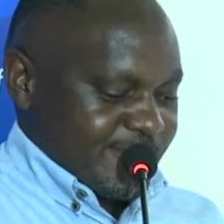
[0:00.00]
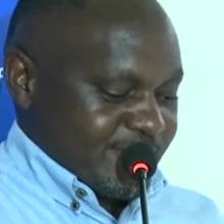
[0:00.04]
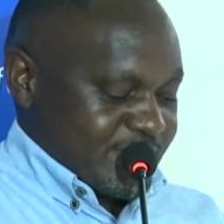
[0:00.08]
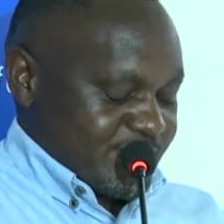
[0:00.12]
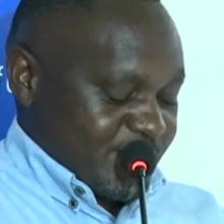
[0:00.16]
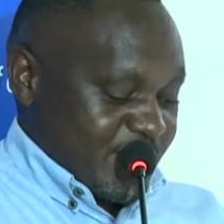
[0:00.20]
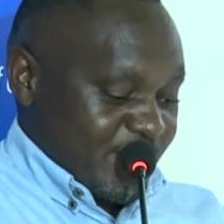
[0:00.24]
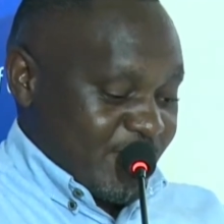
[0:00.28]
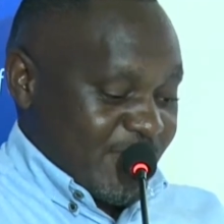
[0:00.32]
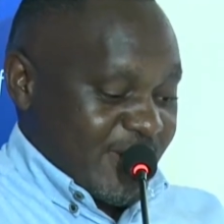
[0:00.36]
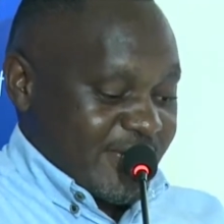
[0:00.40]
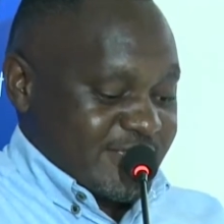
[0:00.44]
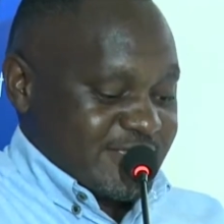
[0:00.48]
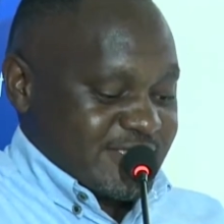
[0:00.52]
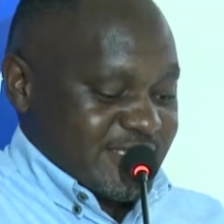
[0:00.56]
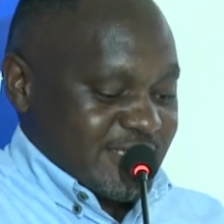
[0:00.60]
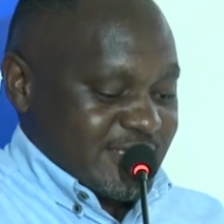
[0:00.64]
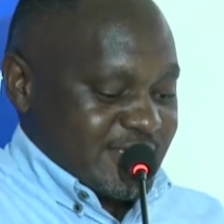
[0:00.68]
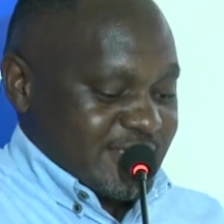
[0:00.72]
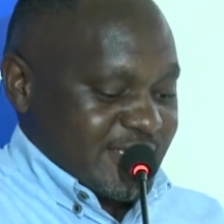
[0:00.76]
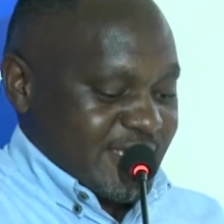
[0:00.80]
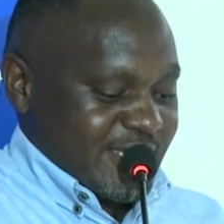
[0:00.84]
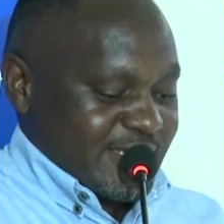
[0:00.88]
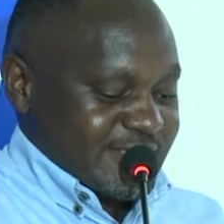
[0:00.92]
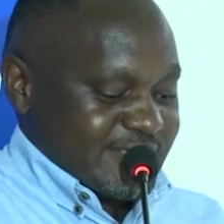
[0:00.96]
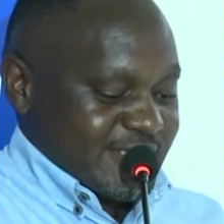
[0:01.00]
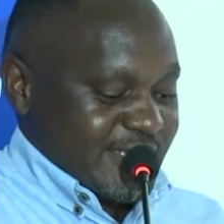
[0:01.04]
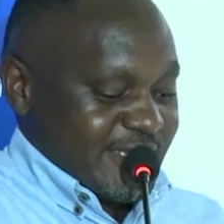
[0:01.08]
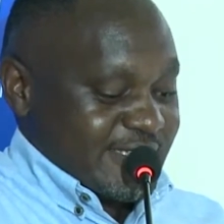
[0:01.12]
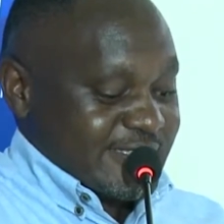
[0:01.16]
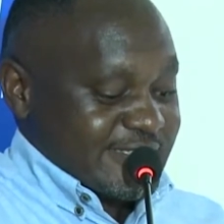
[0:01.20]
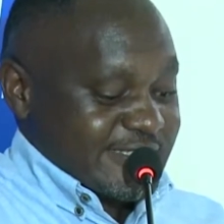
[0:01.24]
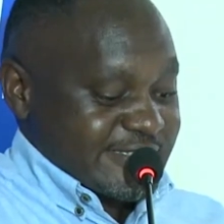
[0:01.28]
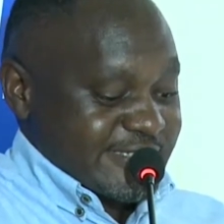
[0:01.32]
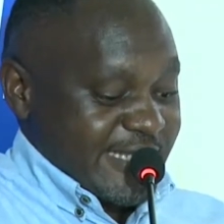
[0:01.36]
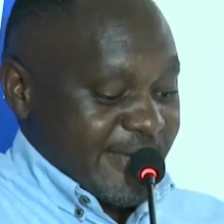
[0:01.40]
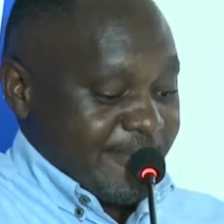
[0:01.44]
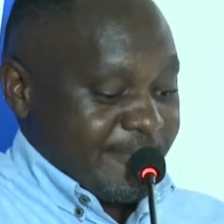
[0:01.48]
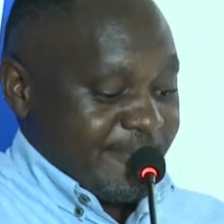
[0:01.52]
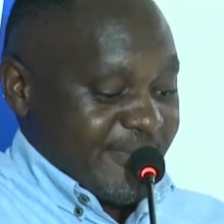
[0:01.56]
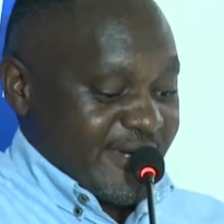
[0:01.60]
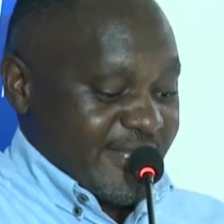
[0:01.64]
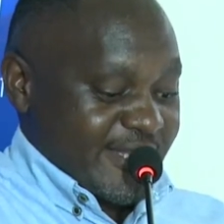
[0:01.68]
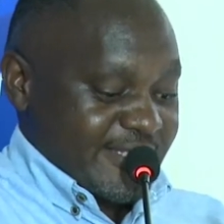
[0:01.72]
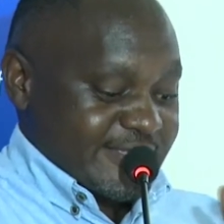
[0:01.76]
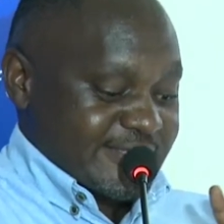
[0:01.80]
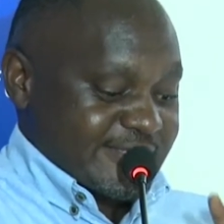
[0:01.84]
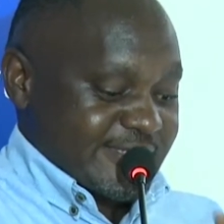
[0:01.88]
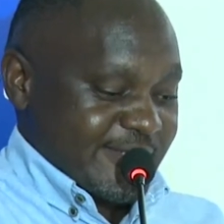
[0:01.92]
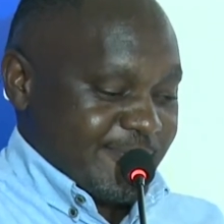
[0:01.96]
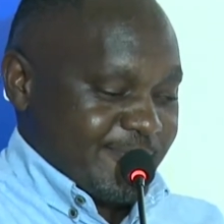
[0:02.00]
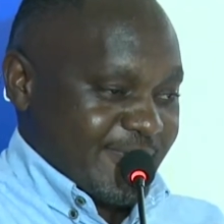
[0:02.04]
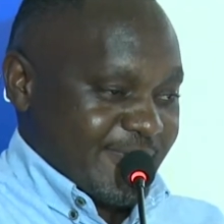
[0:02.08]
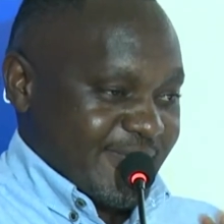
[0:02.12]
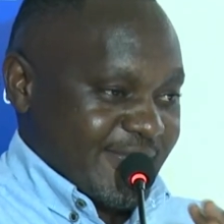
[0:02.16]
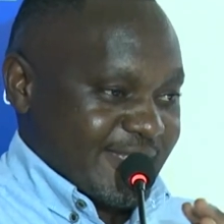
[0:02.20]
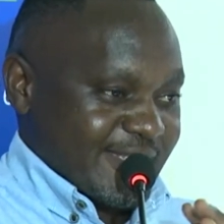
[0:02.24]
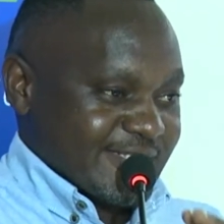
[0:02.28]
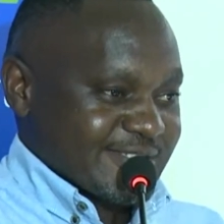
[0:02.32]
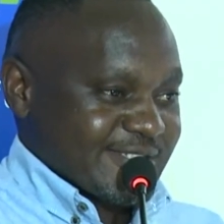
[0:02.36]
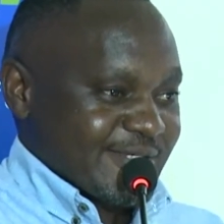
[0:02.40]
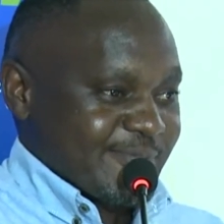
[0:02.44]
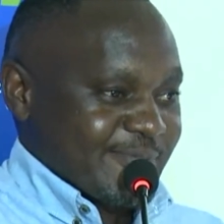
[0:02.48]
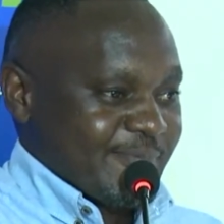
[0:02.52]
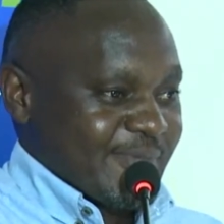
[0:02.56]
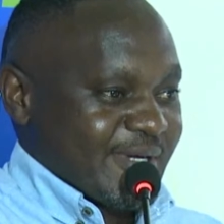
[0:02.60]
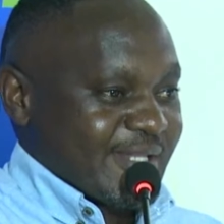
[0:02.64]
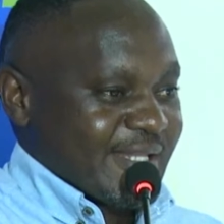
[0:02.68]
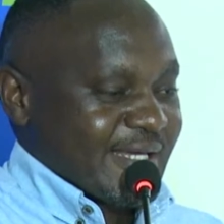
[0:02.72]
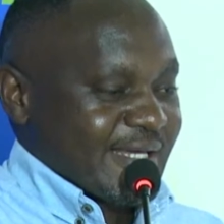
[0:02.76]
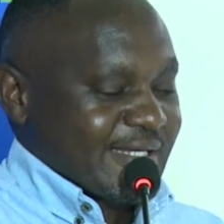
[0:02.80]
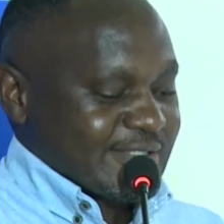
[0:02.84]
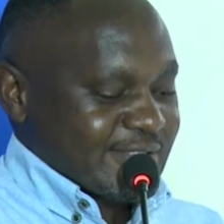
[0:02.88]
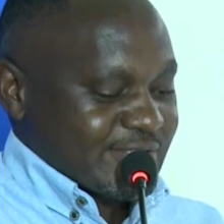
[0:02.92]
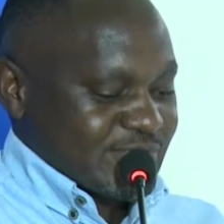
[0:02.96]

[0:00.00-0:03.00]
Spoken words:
people are here saying stepmother, stepmother, stepmother.